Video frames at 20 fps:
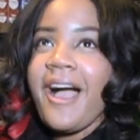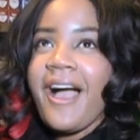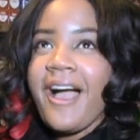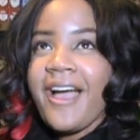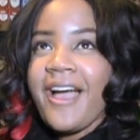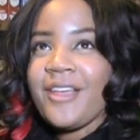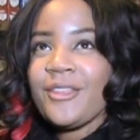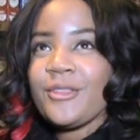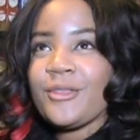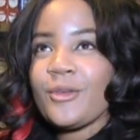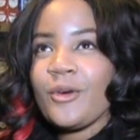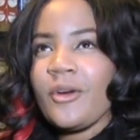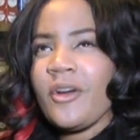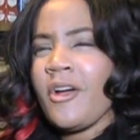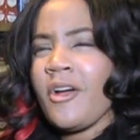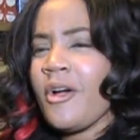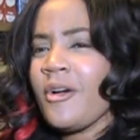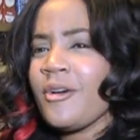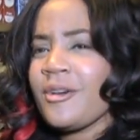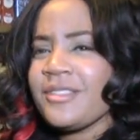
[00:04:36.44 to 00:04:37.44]
I
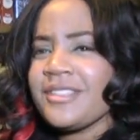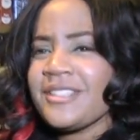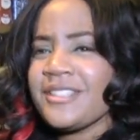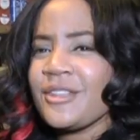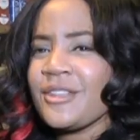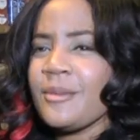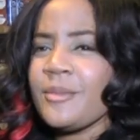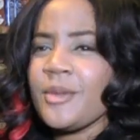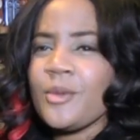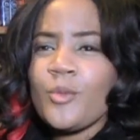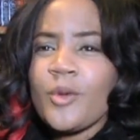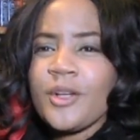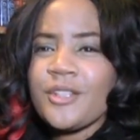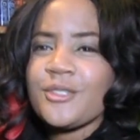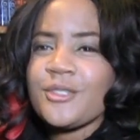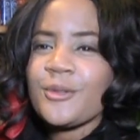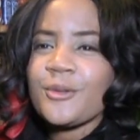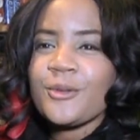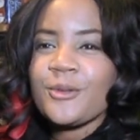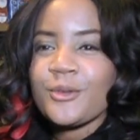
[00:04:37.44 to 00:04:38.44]
thought, oh, this is going to be
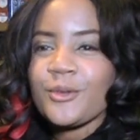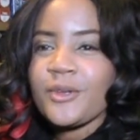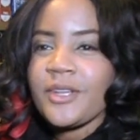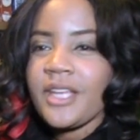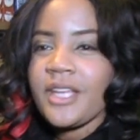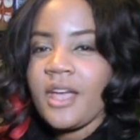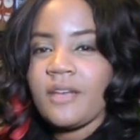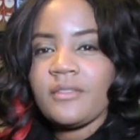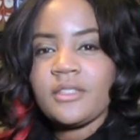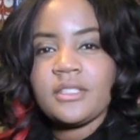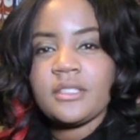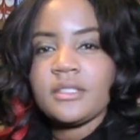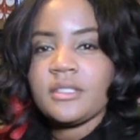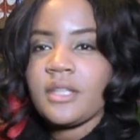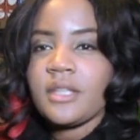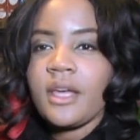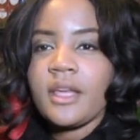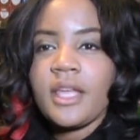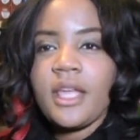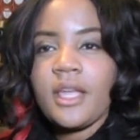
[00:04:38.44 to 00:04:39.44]
one, two, three. Ever
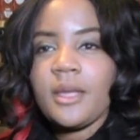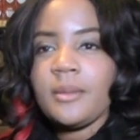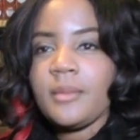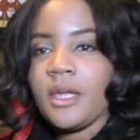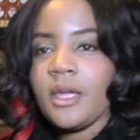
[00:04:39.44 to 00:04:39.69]
since I came